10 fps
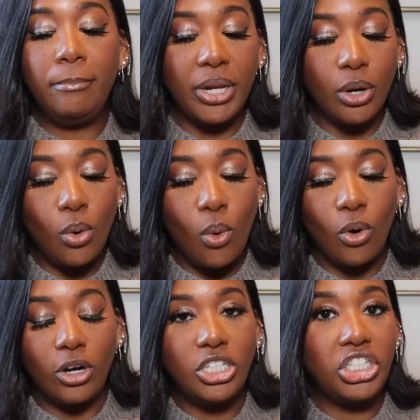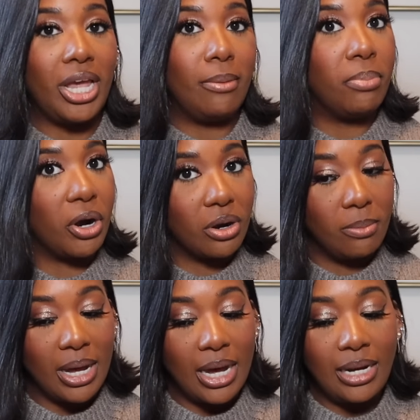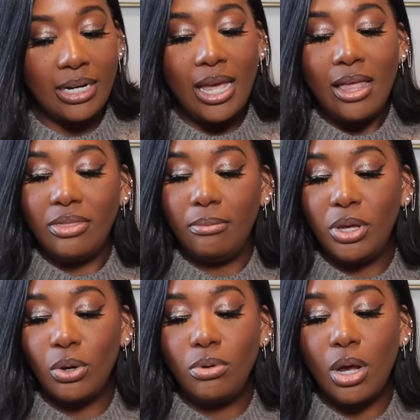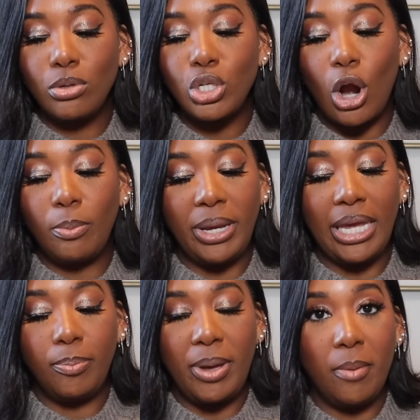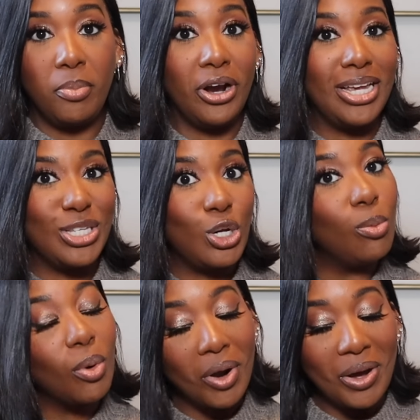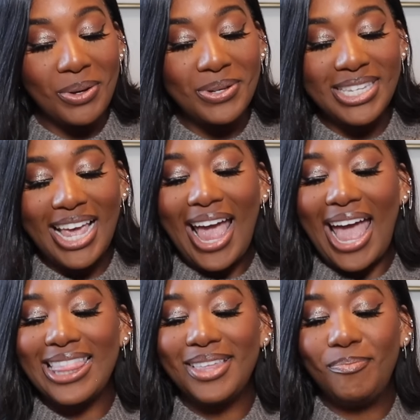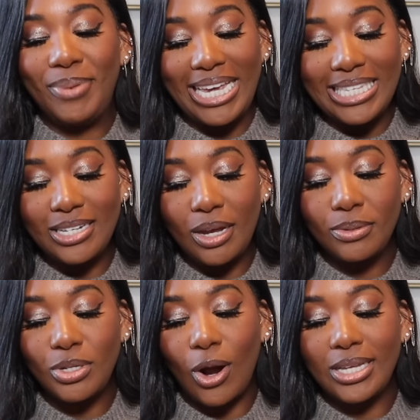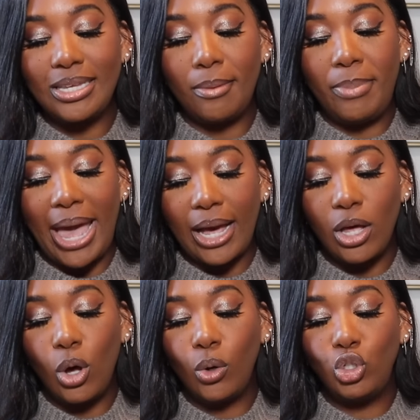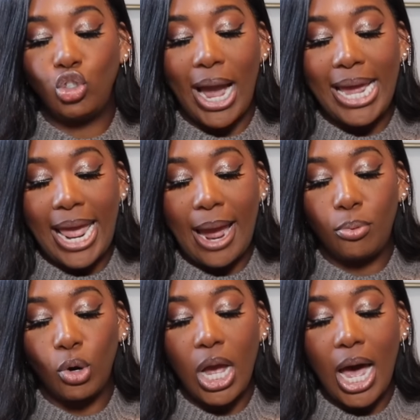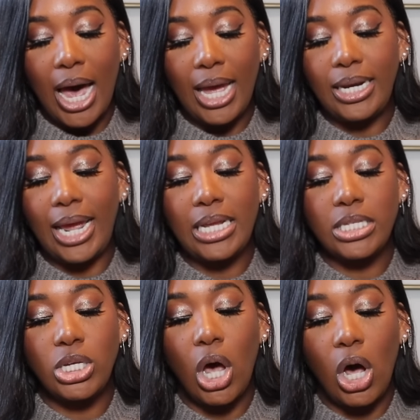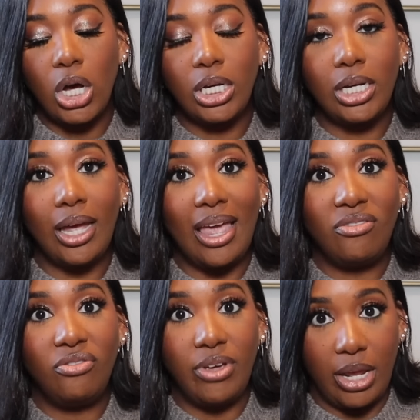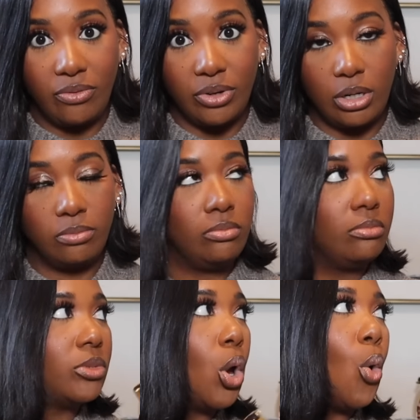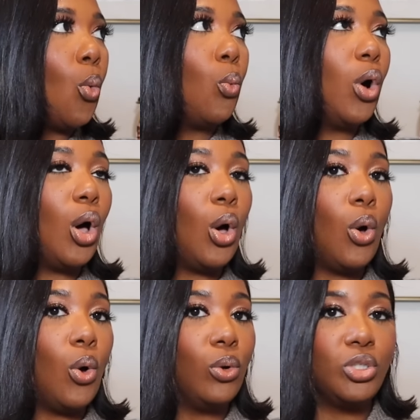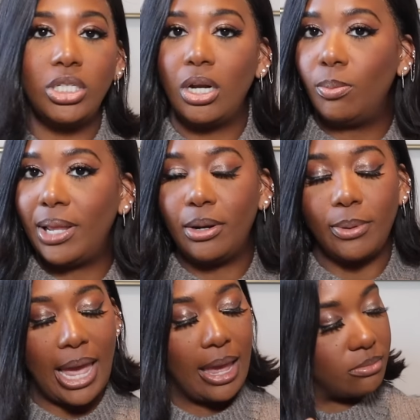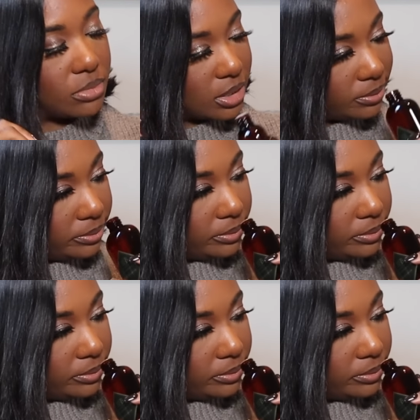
bitter orange and bergamot the middle notes are pink pepper and tuberose and the base notes are tobacco dried apricot and tonka and vetiver woo she don't play no games